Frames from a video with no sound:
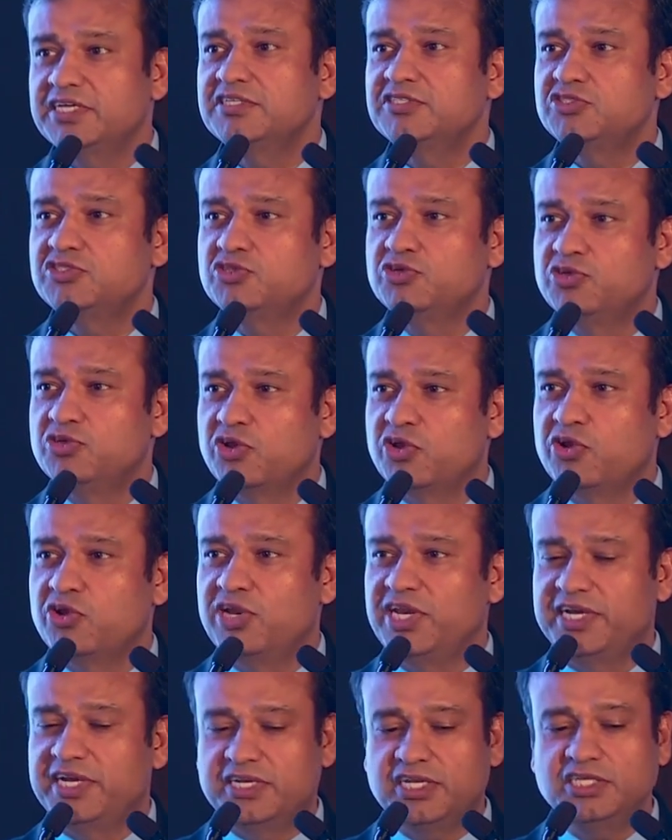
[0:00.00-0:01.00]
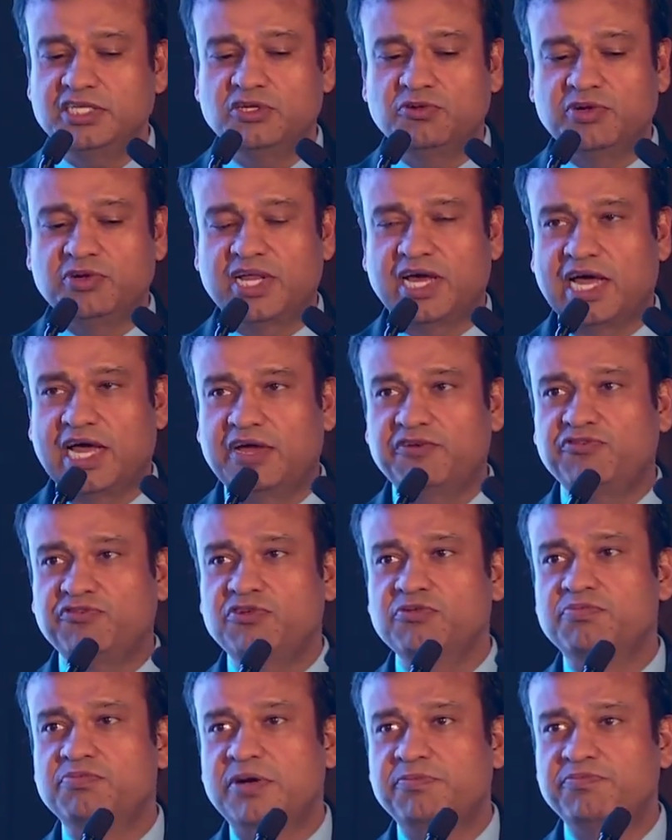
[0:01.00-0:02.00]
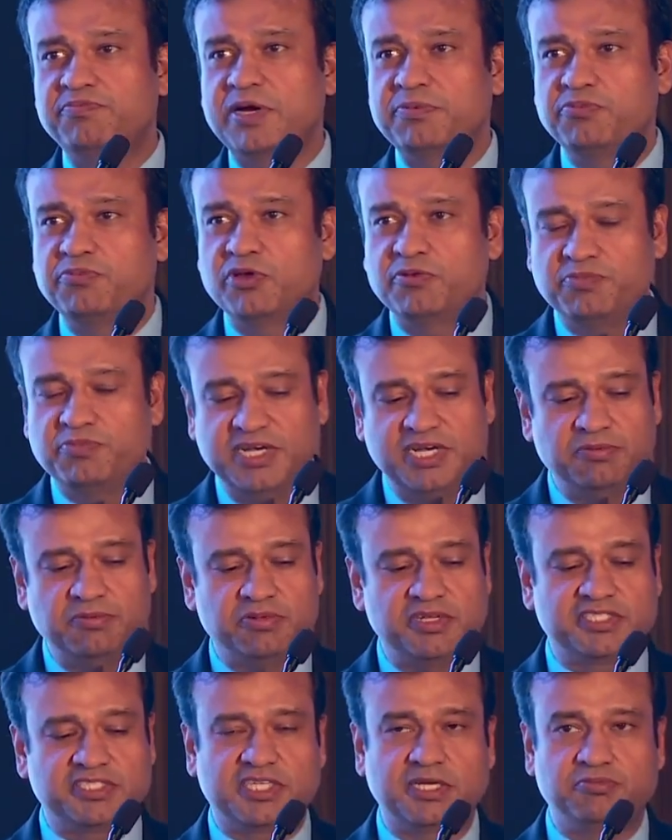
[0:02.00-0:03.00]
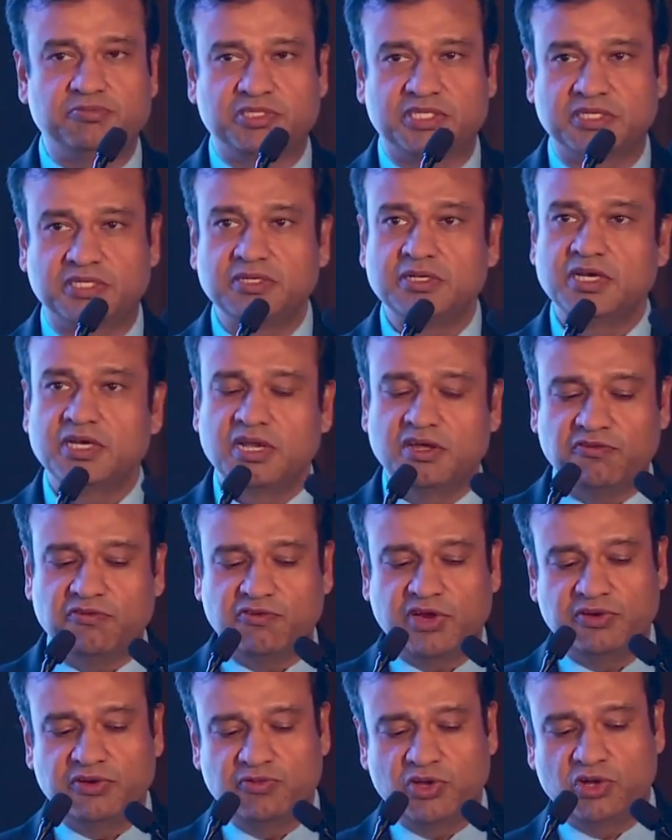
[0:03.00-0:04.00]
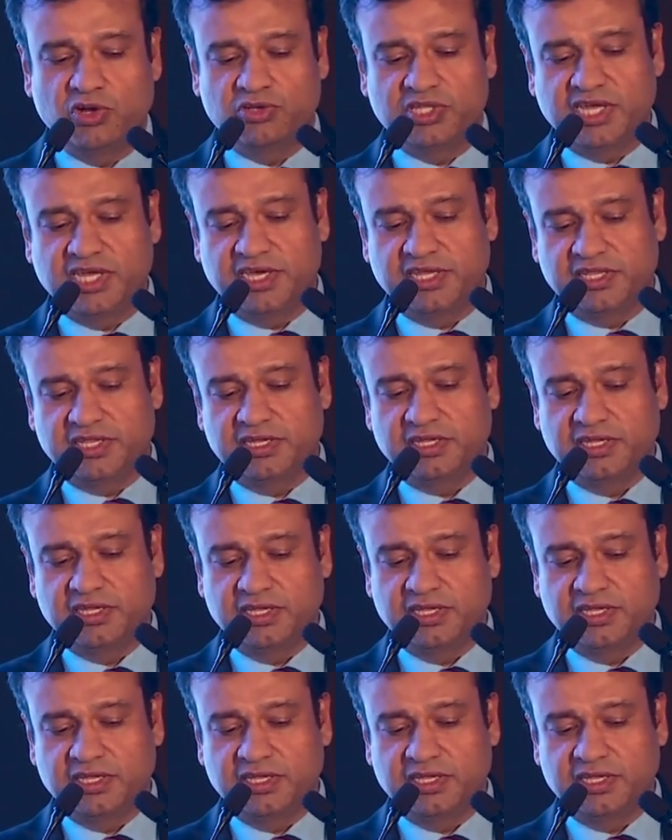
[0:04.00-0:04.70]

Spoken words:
Sooner or later, you would have to bump up your PD prescription one way or the other.